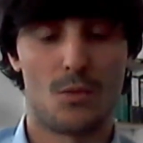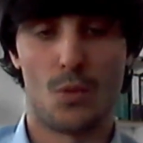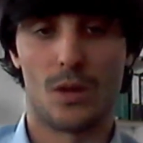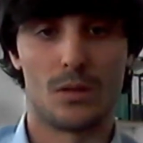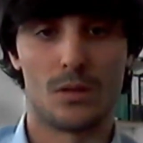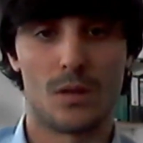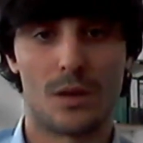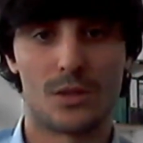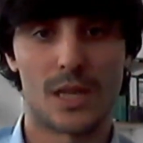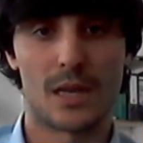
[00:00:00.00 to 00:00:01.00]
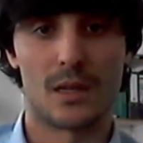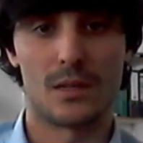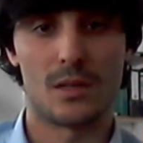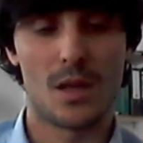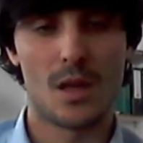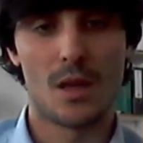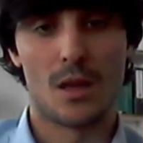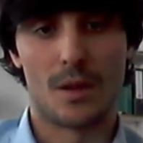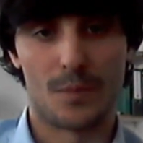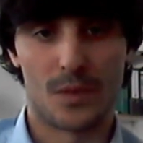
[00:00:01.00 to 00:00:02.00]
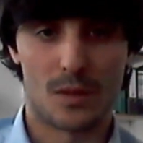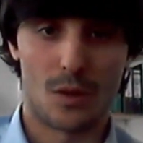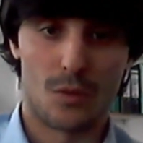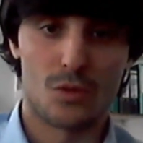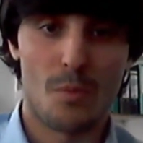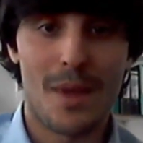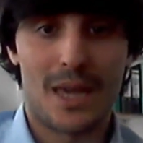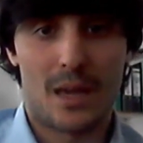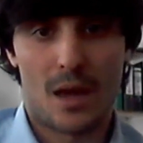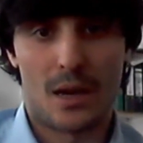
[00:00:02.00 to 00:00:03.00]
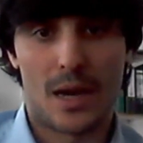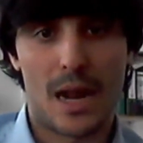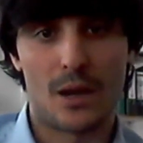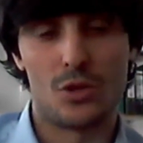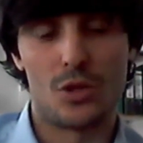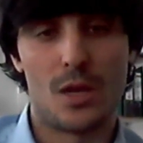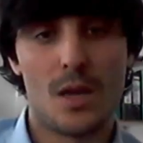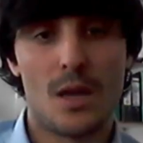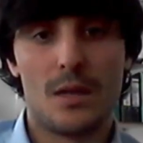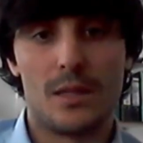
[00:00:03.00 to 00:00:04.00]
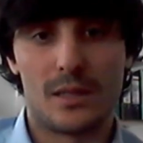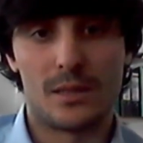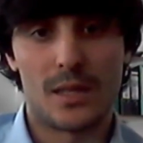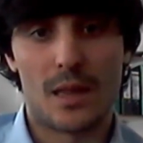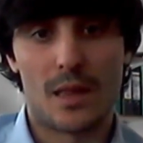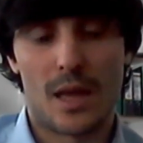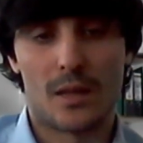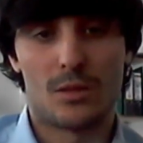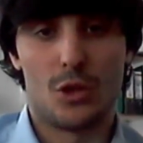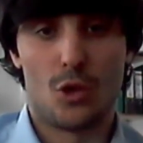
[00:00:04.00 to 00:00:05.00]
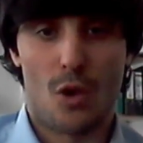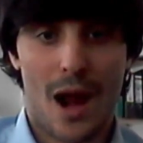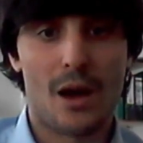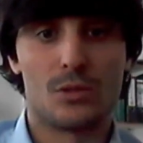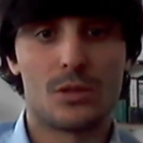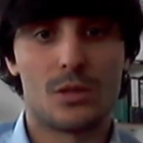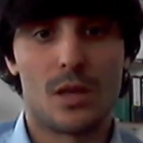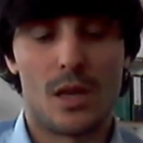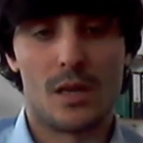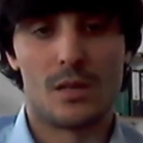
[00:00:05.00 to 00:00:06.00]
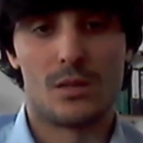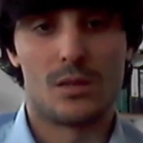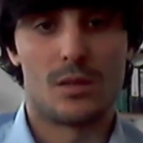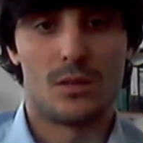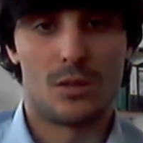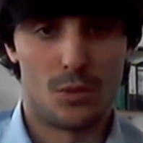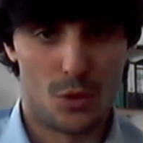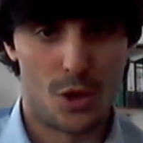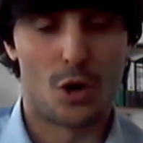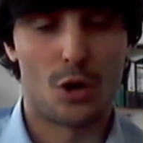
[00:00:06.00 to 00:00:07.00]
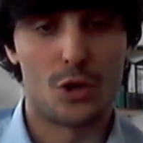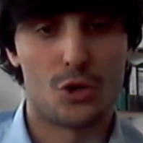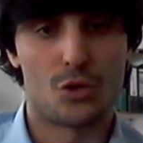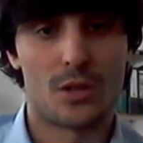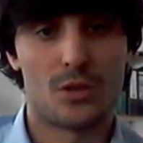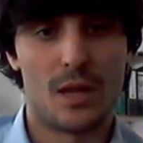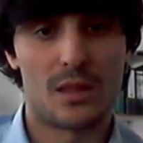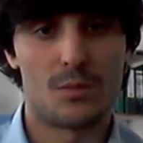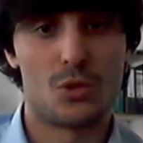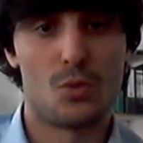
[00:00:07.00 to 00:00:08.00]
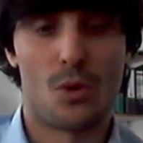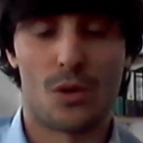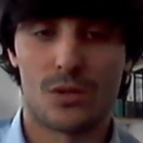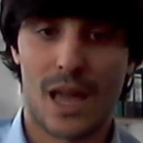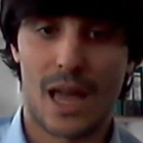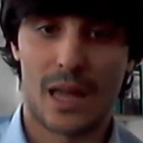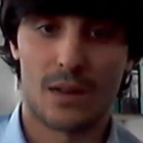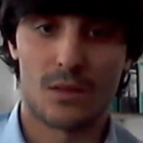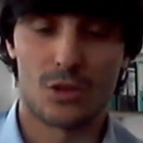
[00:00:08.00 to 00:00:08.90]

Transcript: will understand it um, you know to make an analogy let's say that your house is the knowledge you're trying to get them towards and the